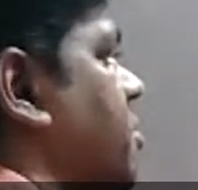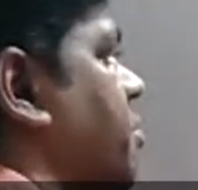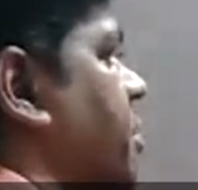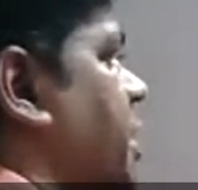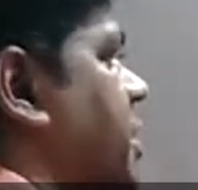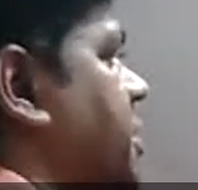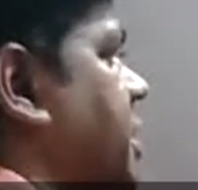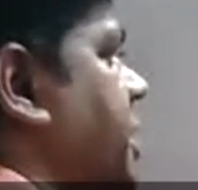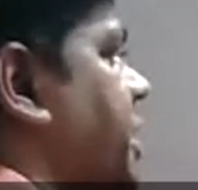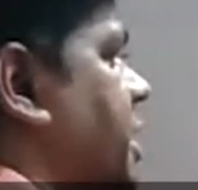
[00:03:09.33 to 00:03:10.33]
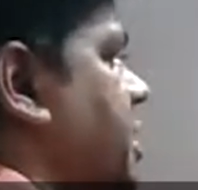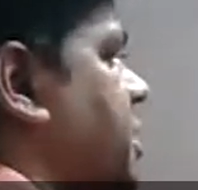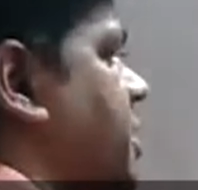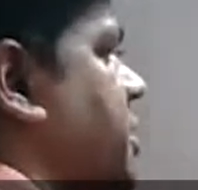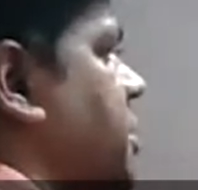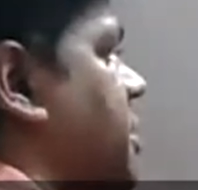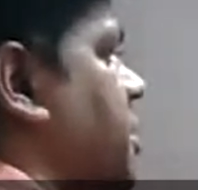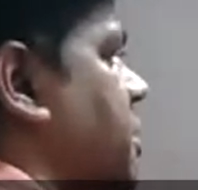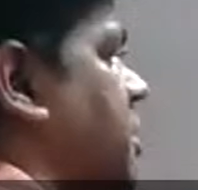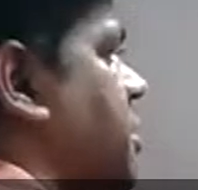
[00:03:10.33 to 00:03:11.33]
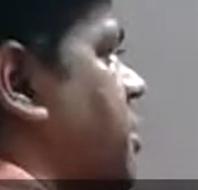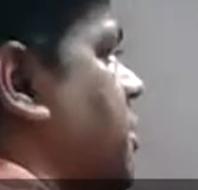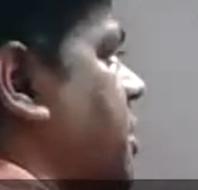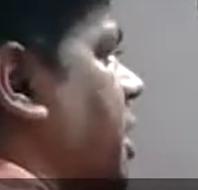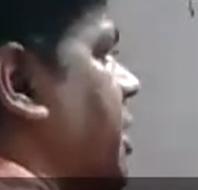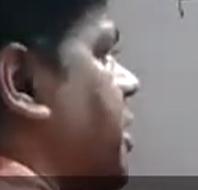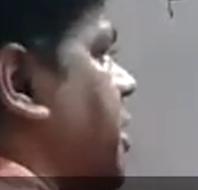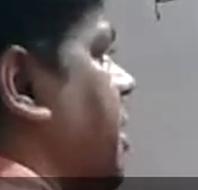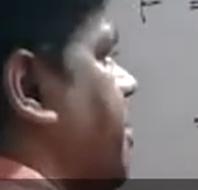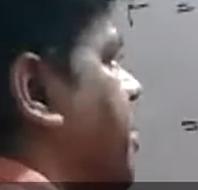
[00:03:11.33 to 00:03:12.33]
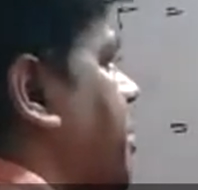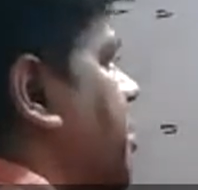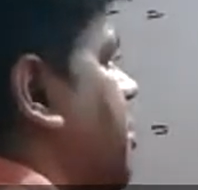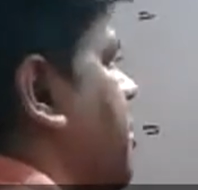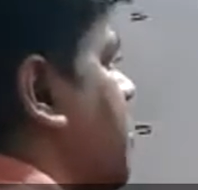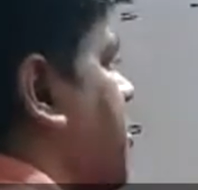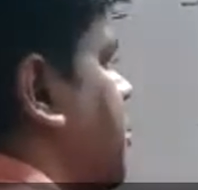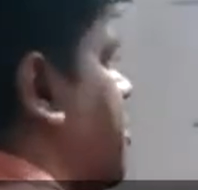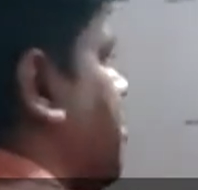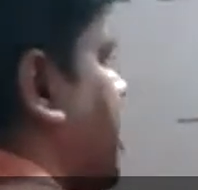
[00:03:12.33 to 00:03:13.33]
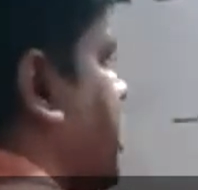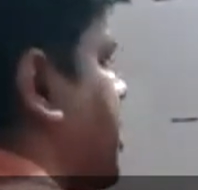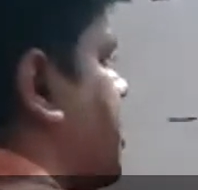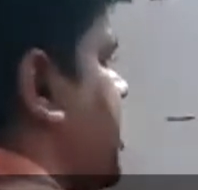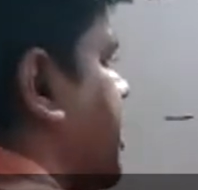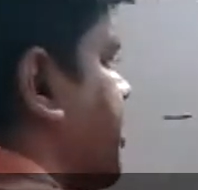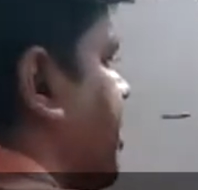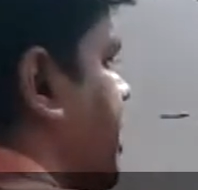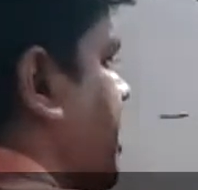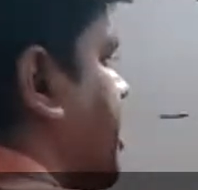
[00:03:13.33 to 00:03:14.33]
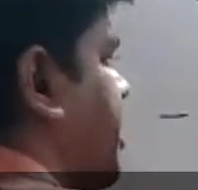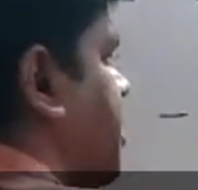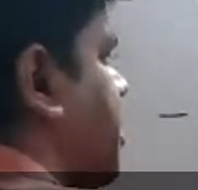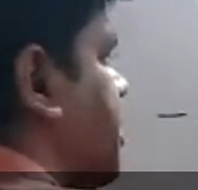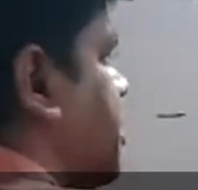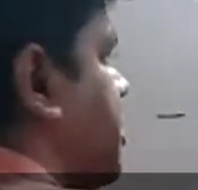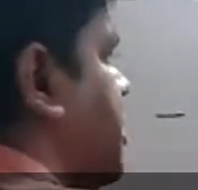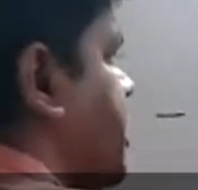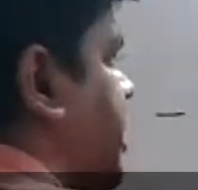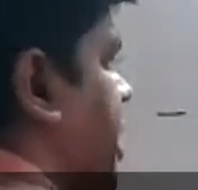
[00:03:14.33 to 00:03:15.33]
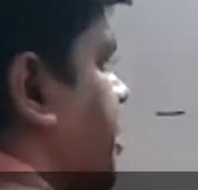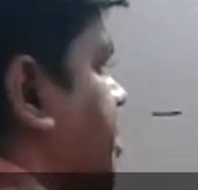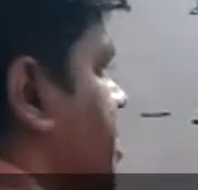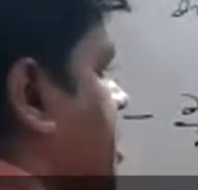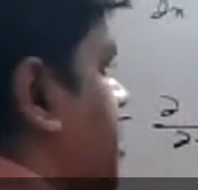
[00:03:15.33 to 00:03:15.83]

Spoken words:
minus d dx I cap minus d dy j cap